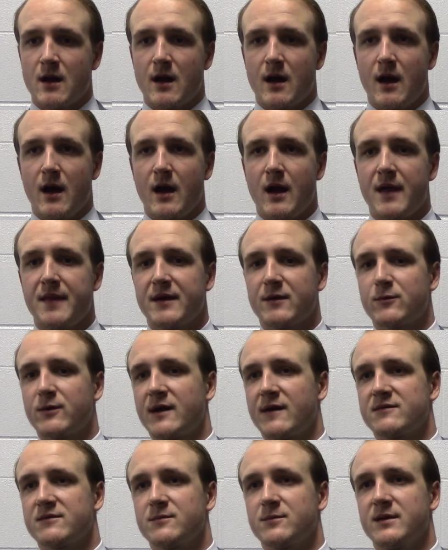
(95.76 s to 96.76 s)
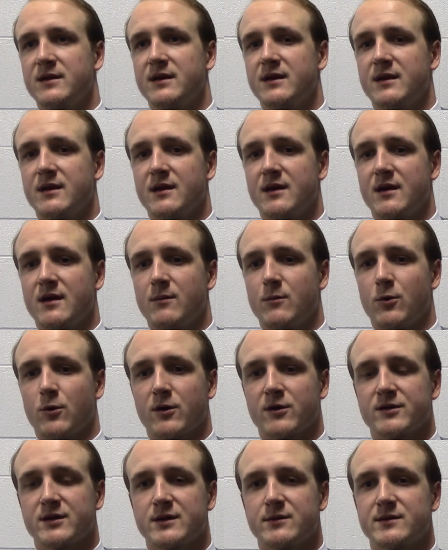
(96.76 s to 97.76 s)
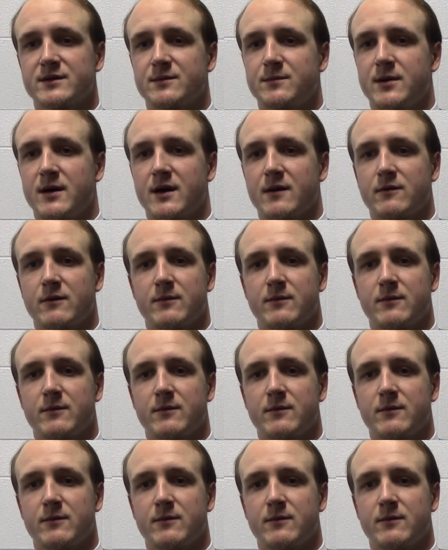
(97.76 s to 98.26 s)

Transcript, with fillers: Uh, I think we have to be uh, more clean with the puck.